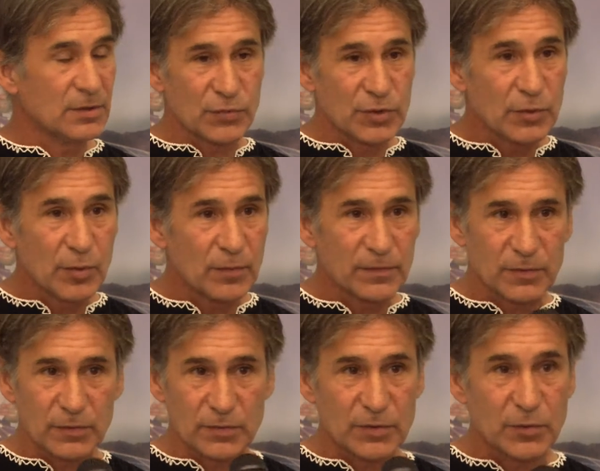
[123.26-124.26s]
Do your own
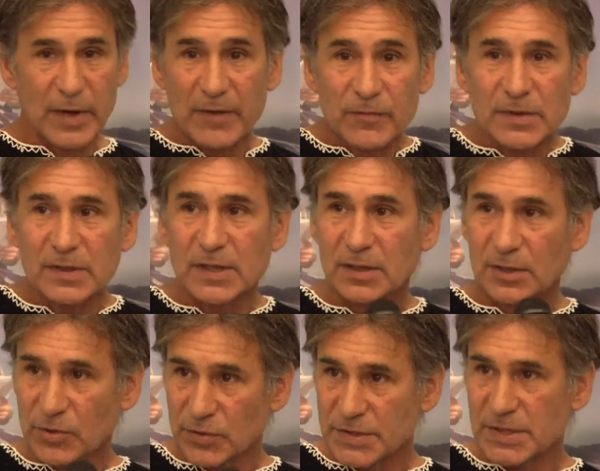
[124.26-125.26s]
food, do everything
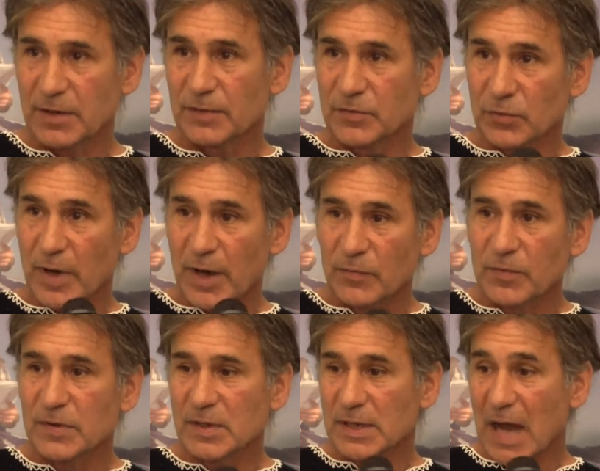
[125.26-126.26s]
yourself, do
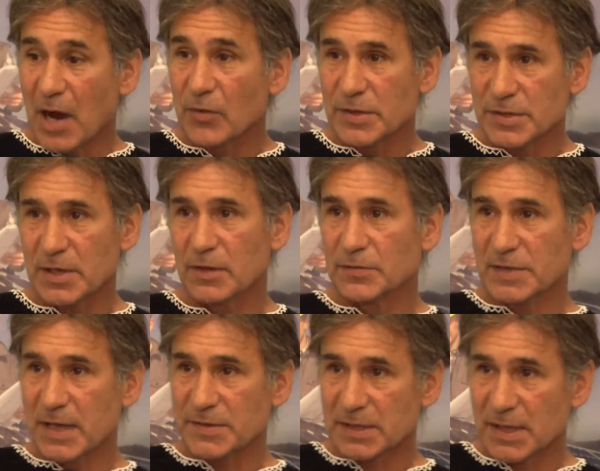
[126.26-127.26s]
everything ourselves
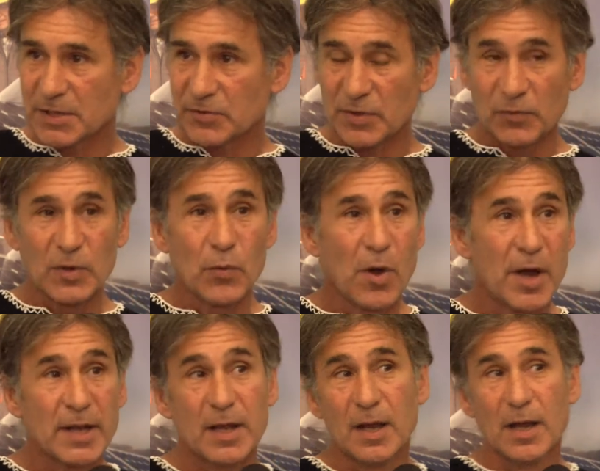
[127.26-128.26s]
as a country. If we
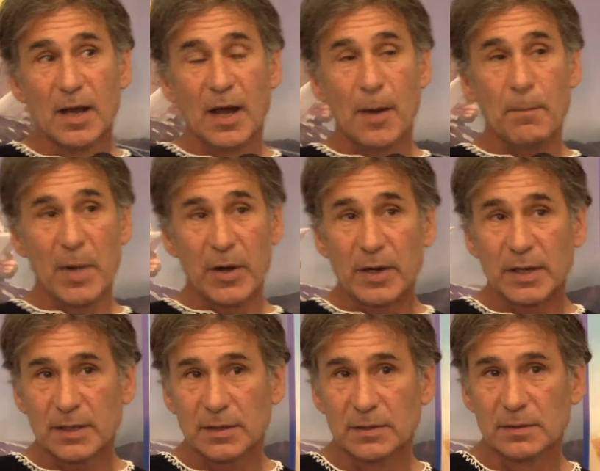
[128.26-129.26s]
want
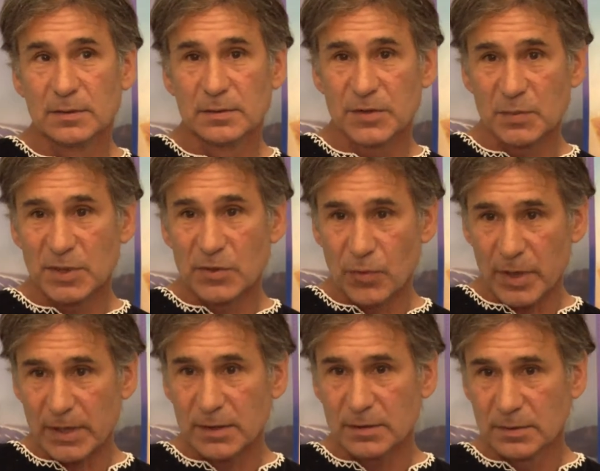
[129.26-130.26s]
America to be
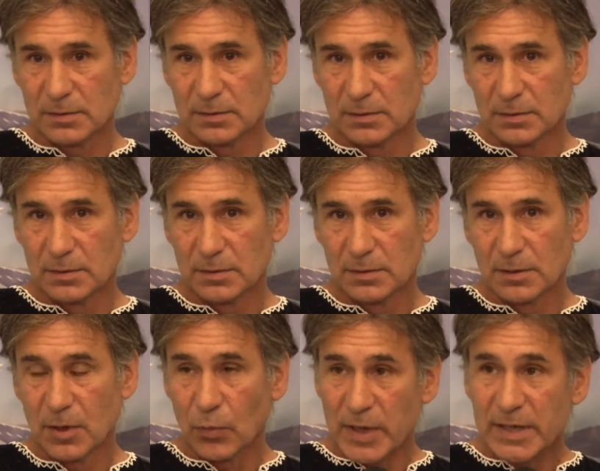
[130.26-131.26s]
great,
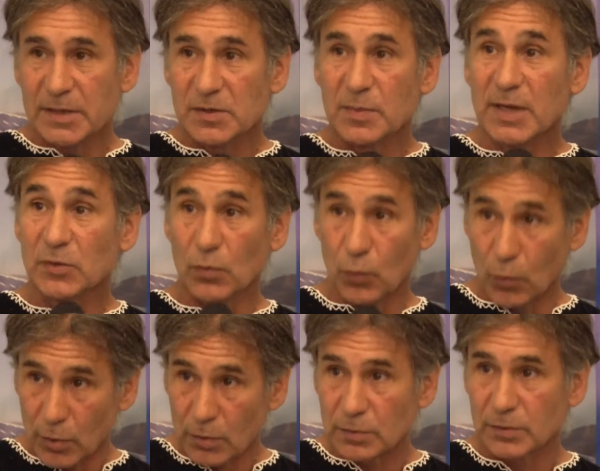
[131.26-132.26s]
we need to make the
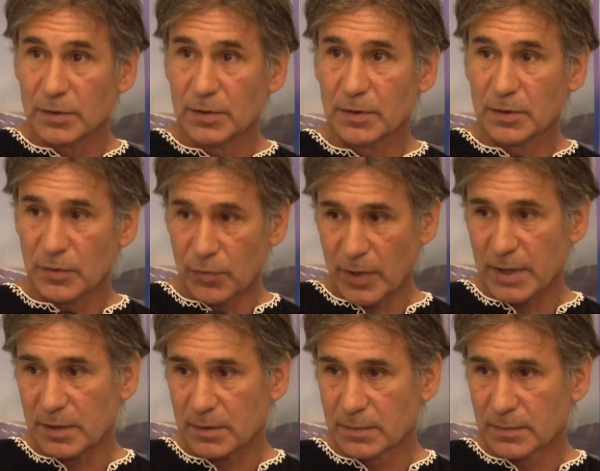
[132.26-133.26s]
world great.